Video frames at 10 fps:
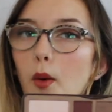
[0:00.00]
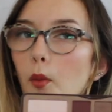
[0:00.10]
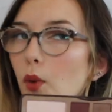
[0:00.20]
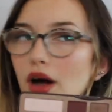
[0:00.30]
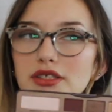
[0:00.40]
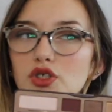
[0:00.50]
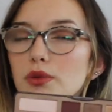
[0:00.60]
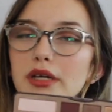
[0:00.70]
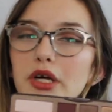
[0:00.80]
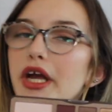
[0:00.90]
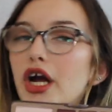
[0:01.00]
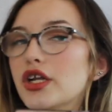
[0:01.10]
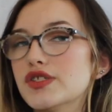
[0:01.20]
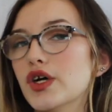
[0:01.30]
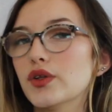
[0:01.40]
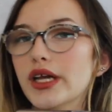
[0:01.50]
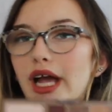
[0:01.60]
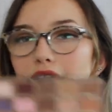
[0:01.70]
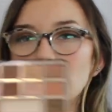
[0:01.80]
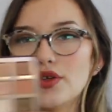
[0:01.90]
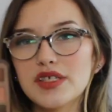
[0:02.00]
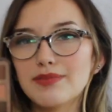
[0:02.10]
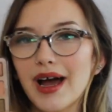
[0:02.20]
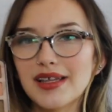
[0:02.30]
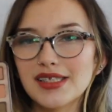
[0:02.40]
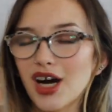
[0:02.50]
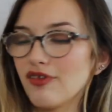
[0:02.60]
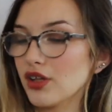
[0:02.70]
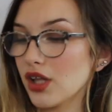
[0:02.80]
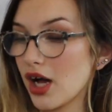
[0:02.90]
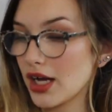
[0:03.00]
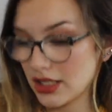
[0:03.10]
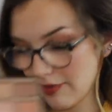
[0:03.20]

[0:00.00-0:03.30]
while still being great on its own. Like, I use this by itself a lot.